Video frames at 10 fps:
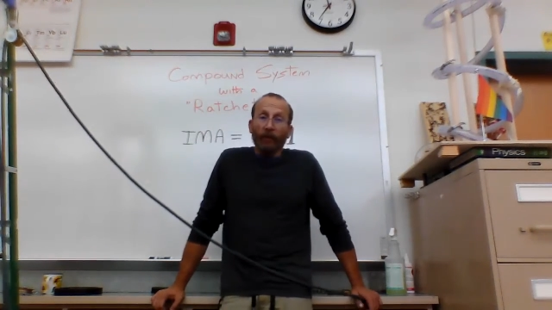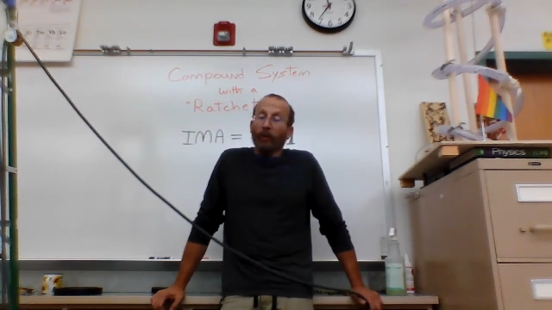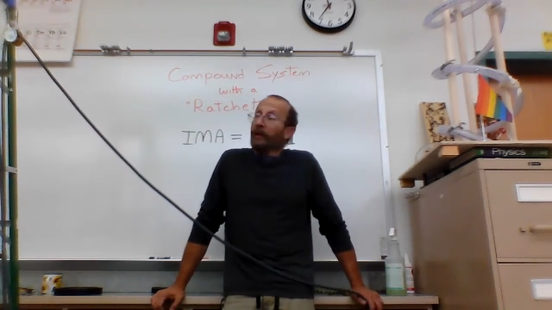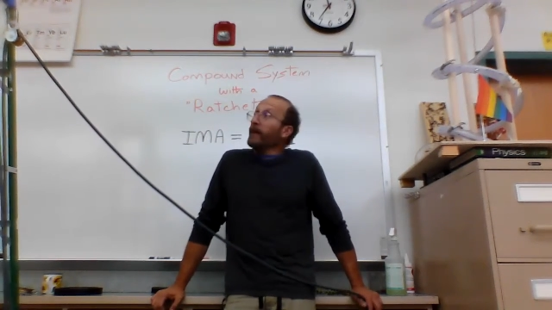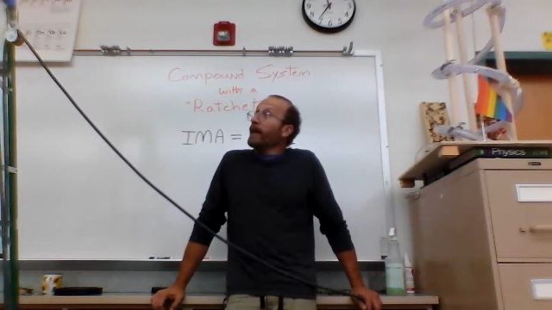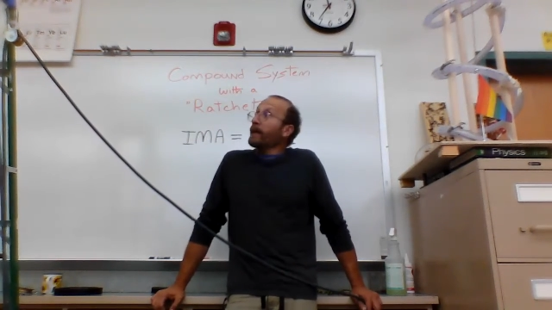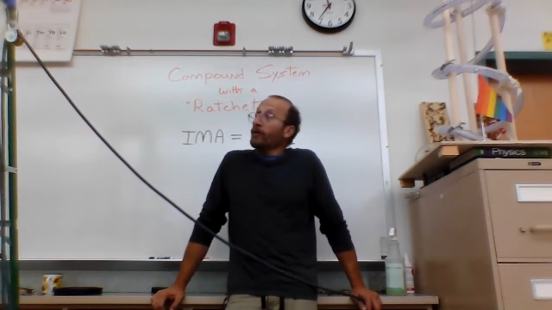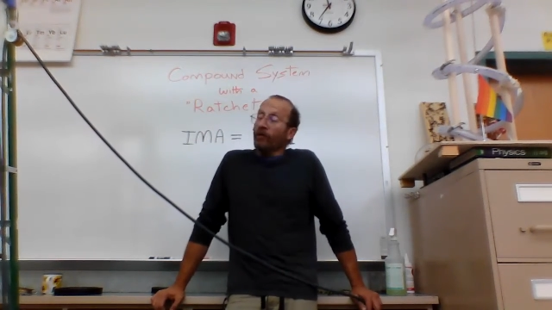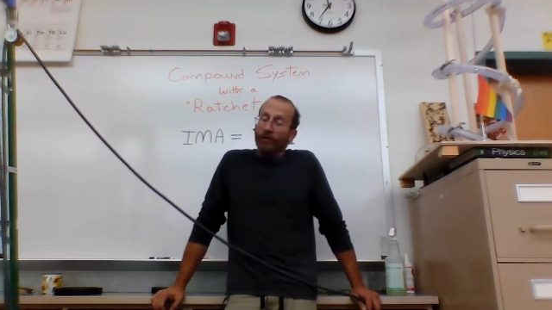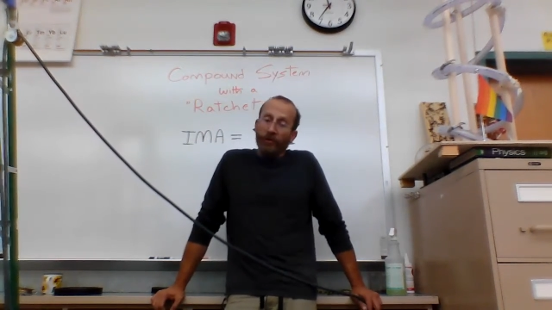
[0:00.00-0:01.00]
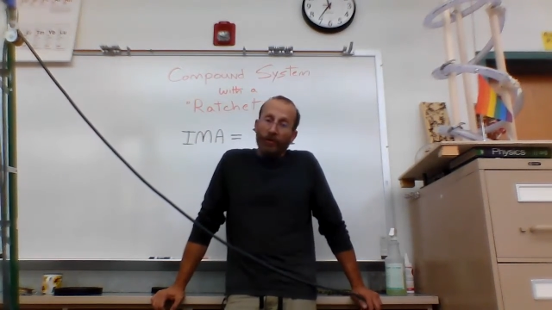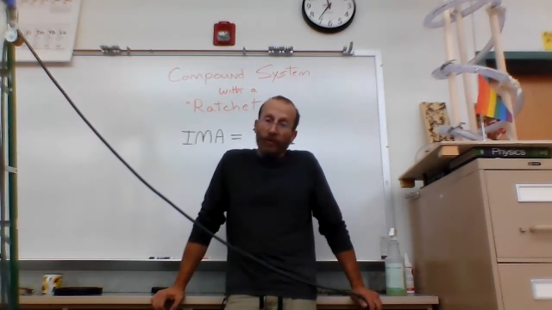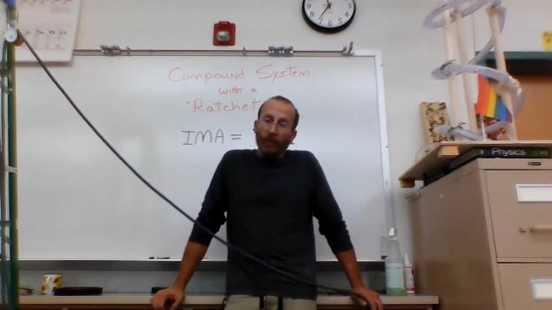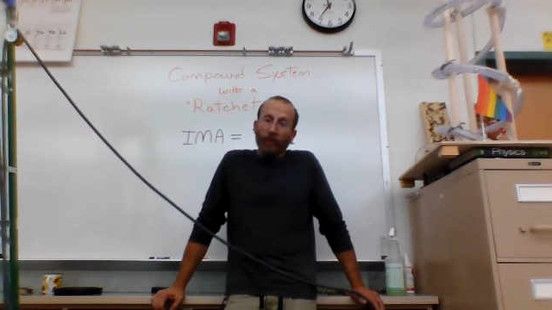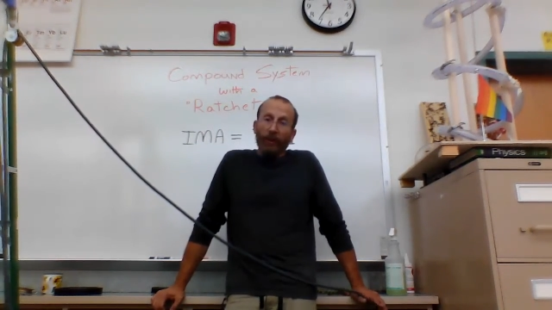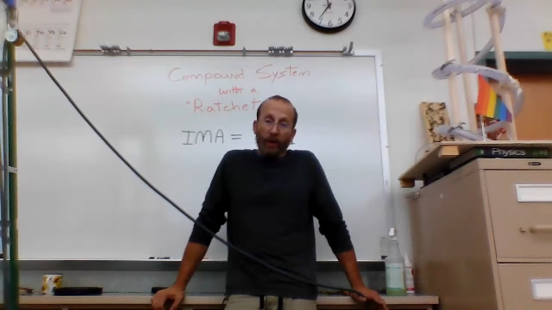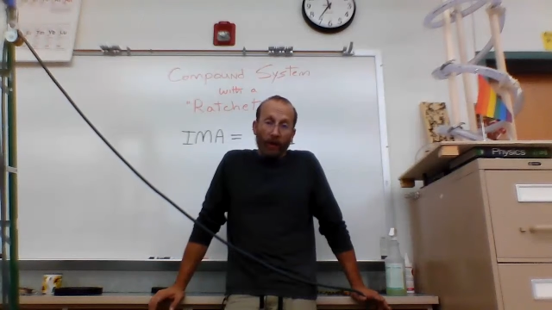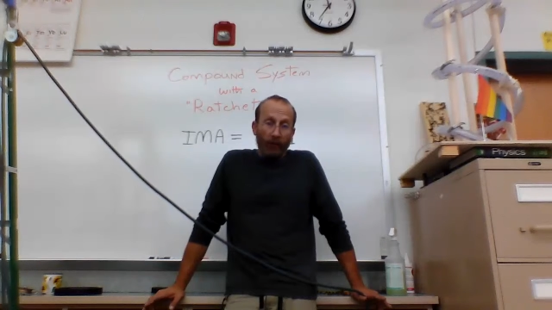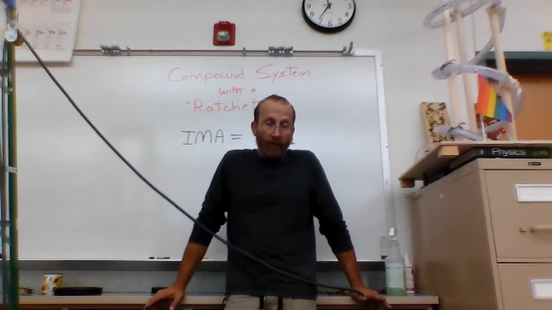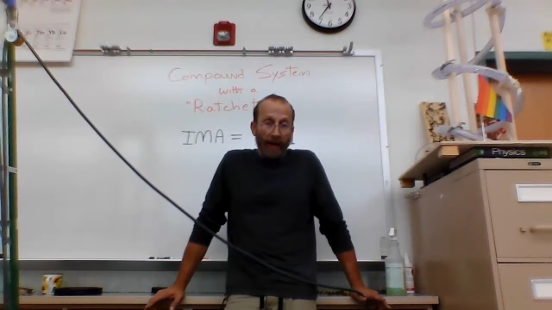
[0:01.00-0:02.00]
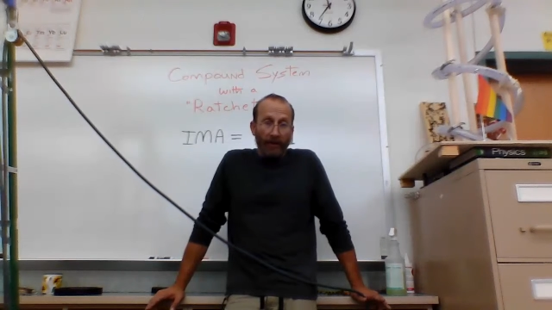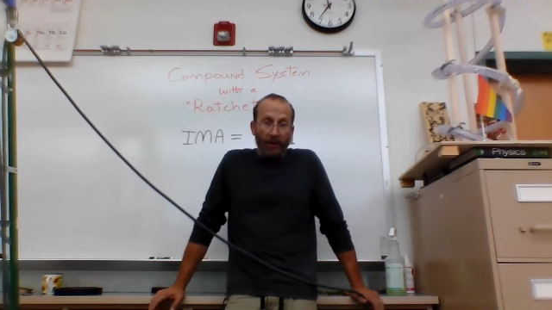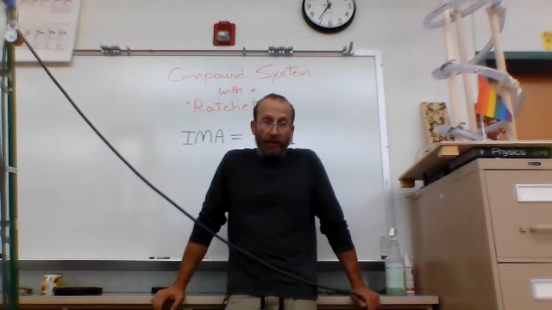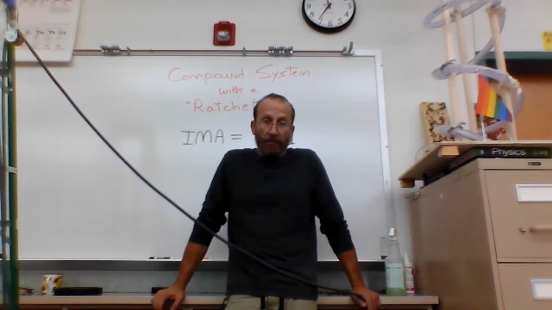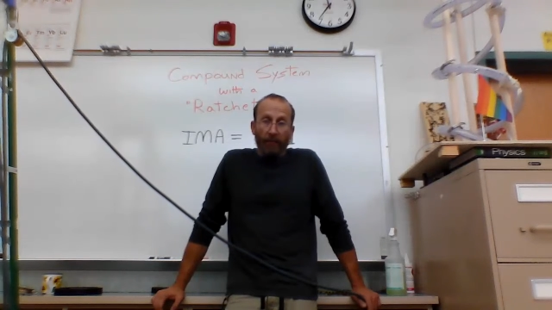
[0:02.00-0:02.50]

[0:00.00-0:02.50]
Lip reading: one that uses what we call a ratchet.